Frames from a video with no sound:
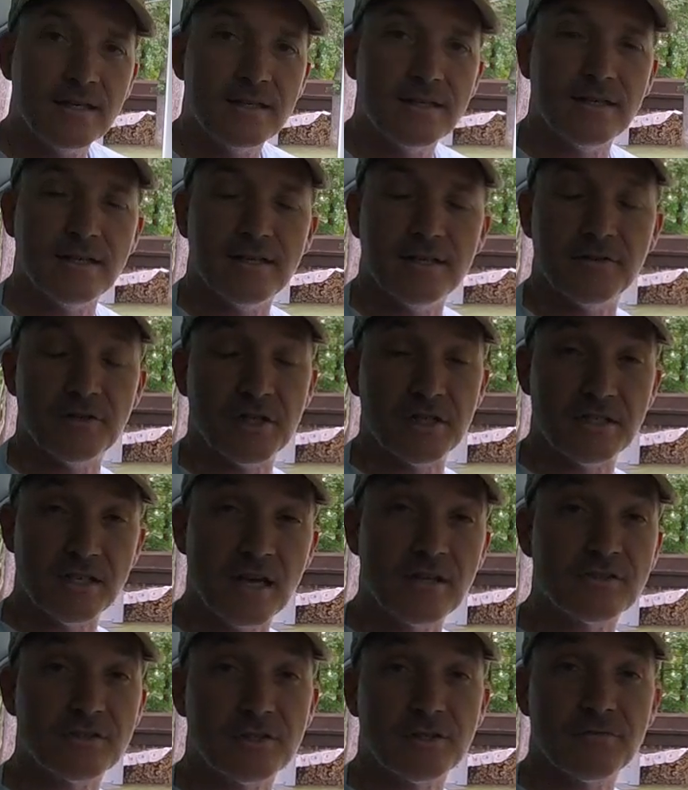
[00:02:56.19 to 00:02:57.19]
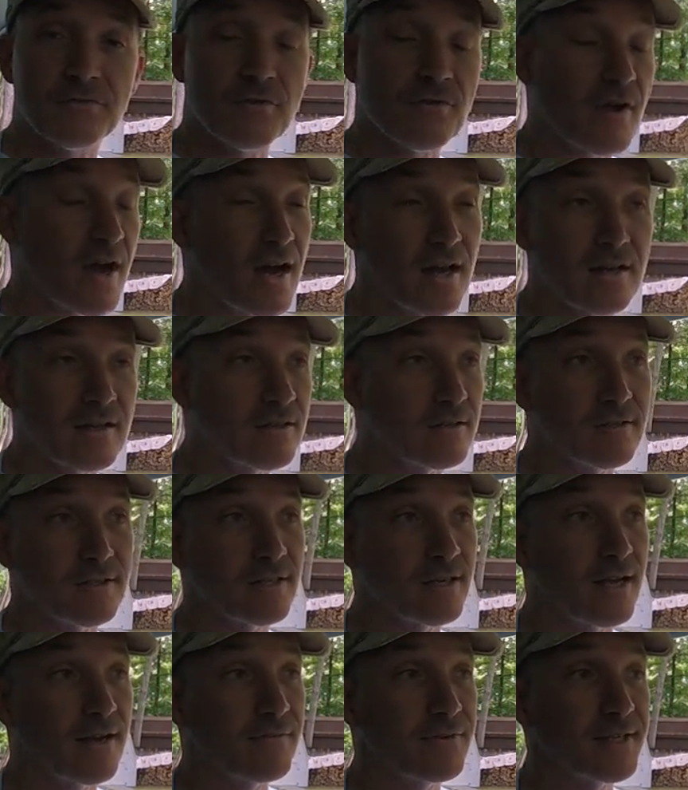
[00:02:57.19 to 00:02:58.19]
in the desert of Nevada and
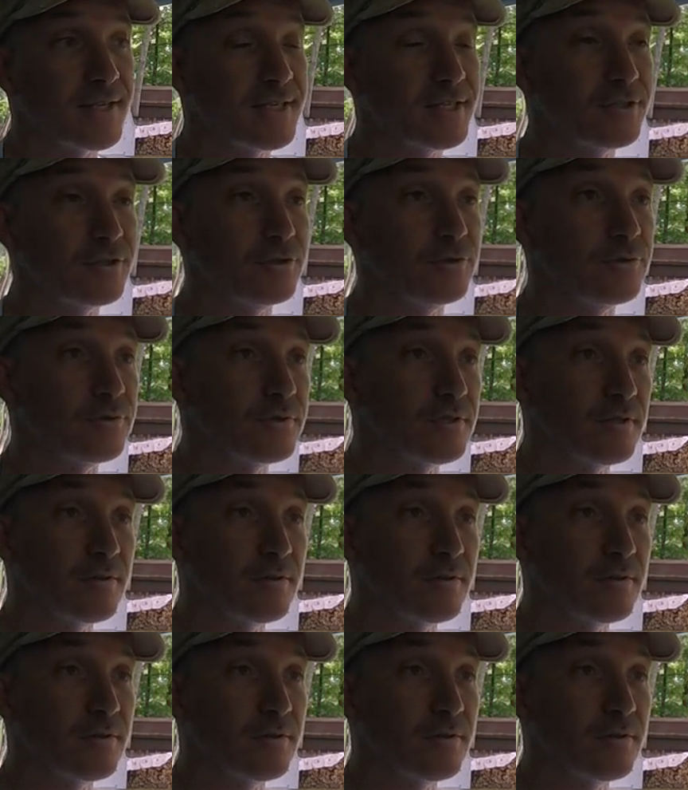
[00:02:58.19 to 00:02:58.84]
didn't have any issues.